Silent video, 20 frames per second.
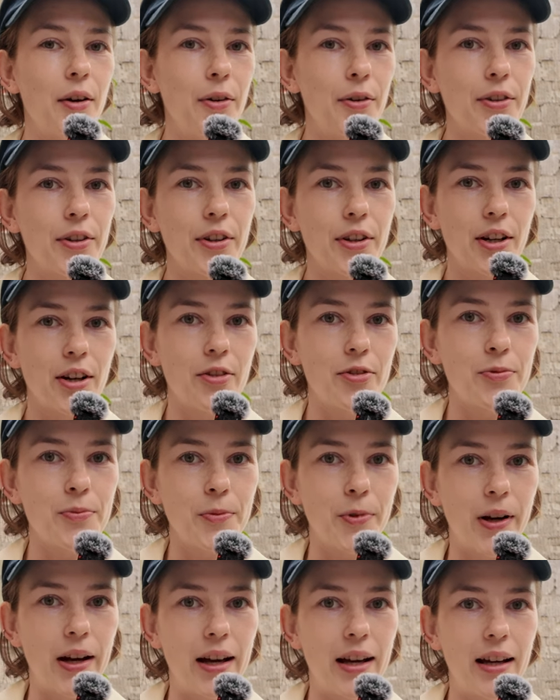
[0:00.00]
owner of
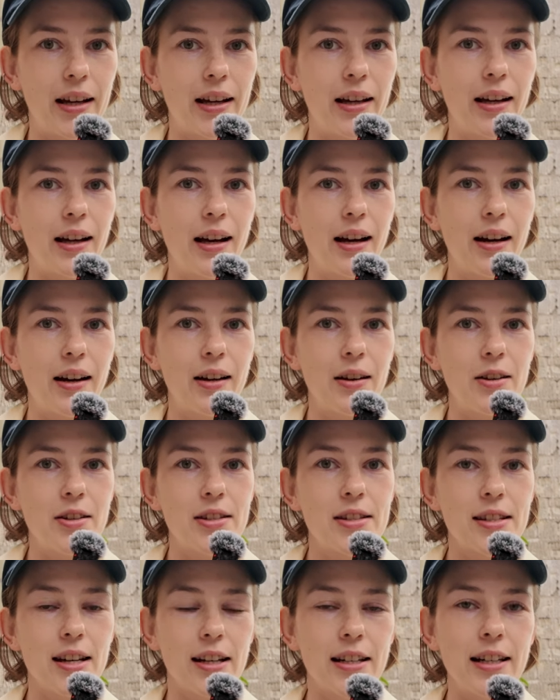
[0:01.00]
Muet
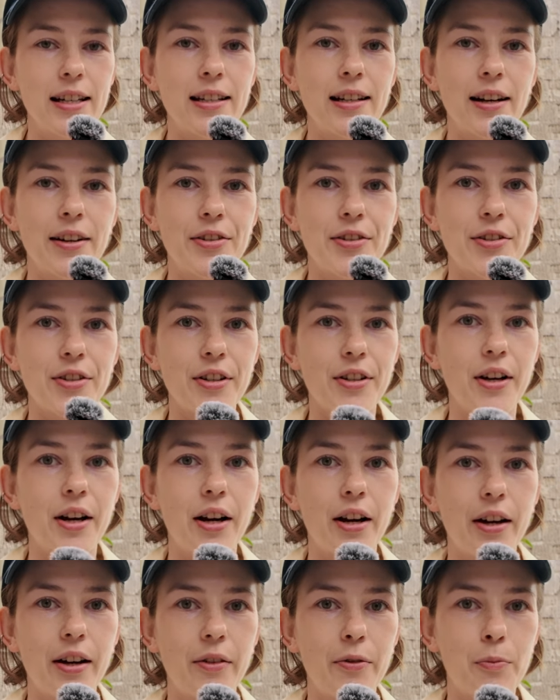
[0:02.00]
studied under
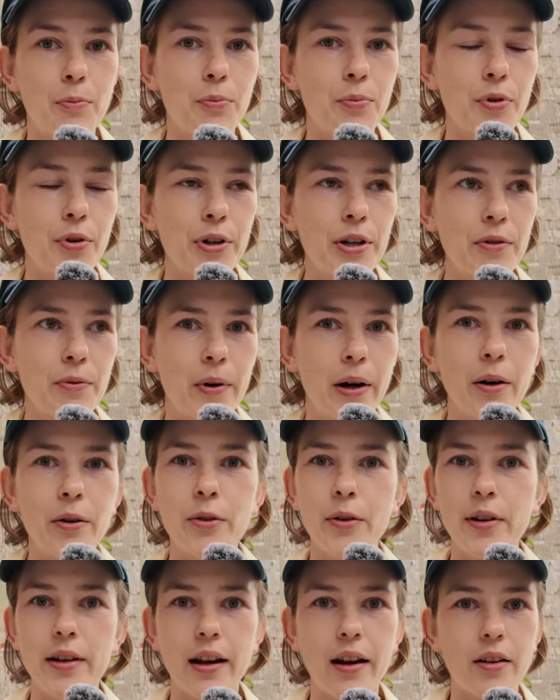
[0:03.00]
a pretty well
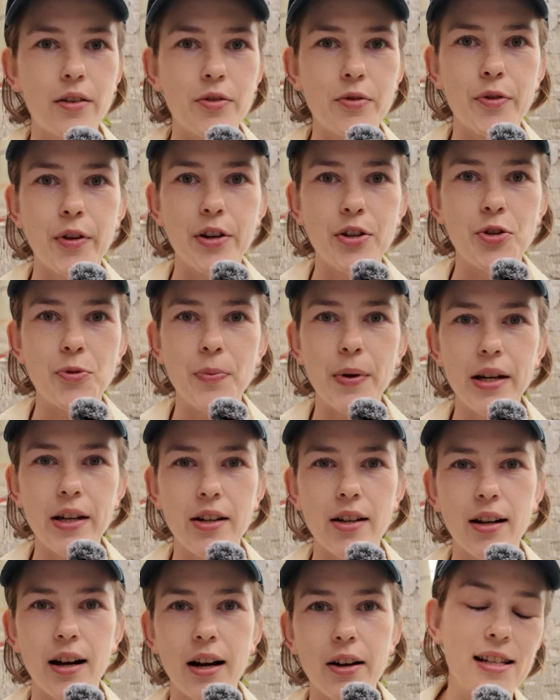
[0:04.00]
renowned French
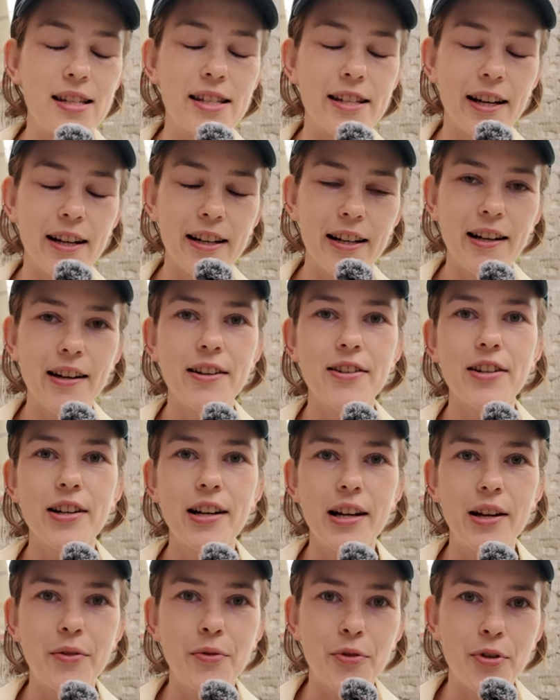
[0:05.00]
baker. He studied under
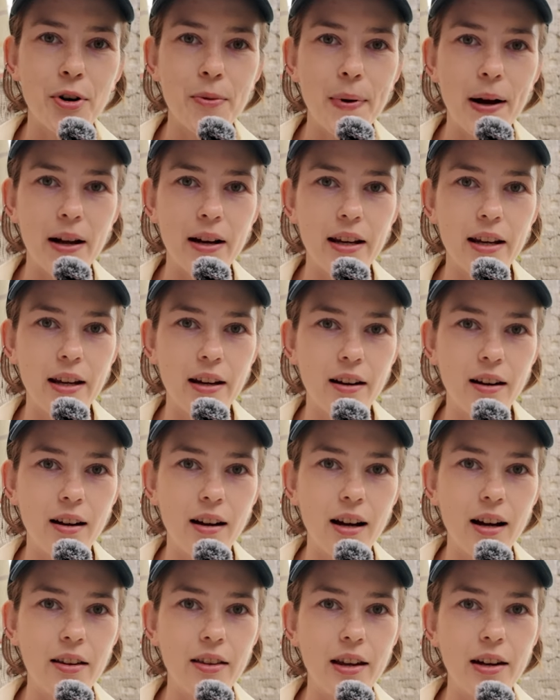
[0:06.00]
him for about a
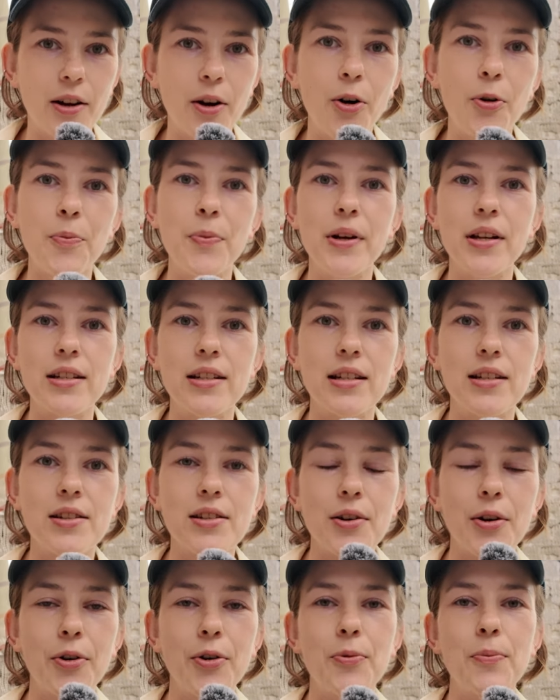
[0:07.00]
year and then opened
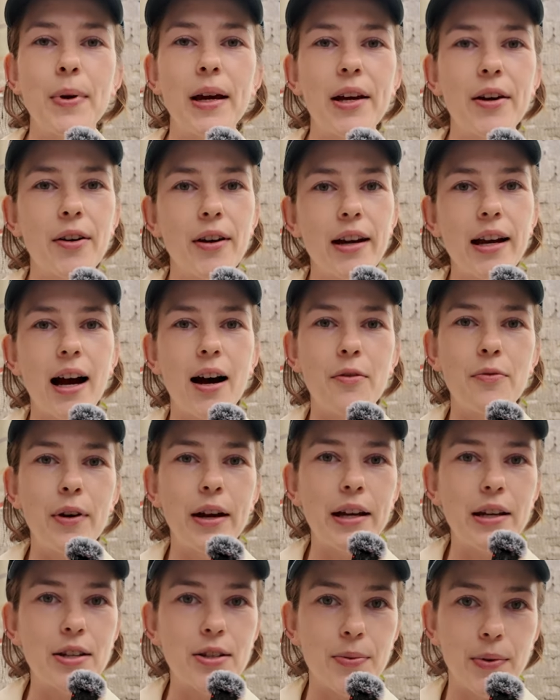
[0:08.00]
his own bakery
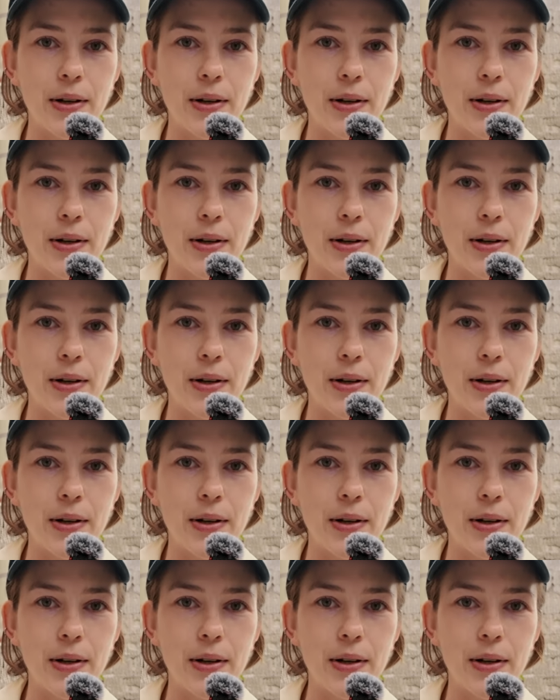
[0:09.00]
cafe in